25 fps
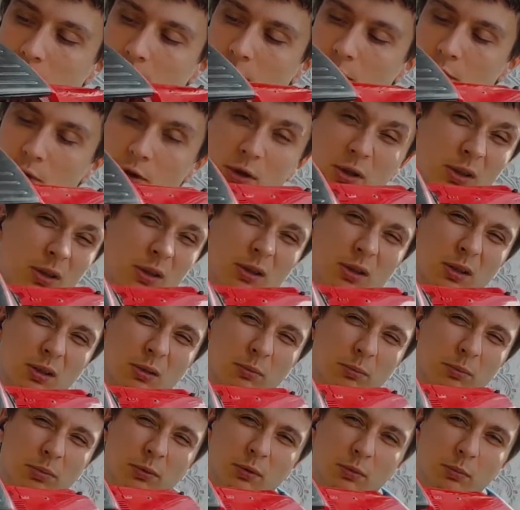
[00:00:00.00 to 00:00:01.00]
just
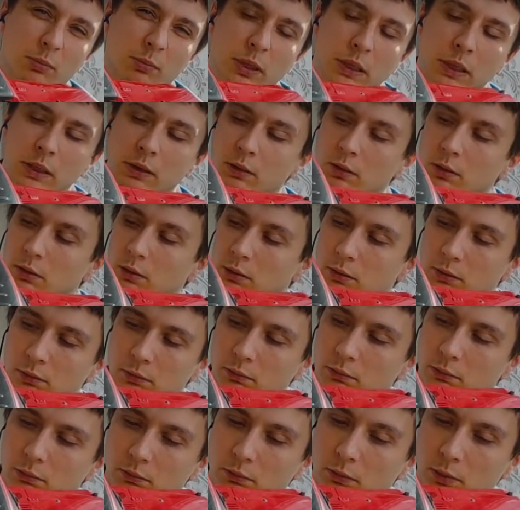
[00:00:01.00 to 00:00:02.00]
simple bend,
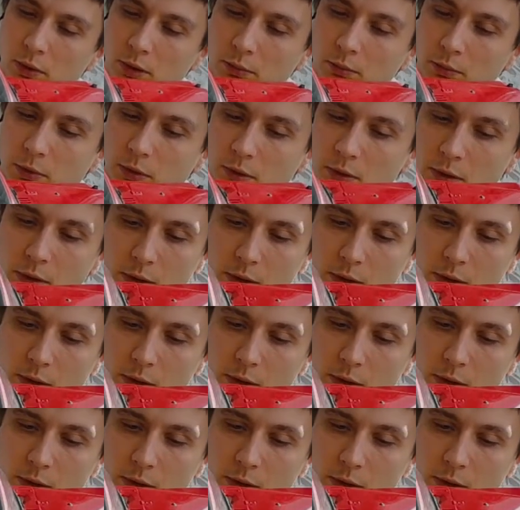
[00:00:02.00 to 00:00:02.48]
something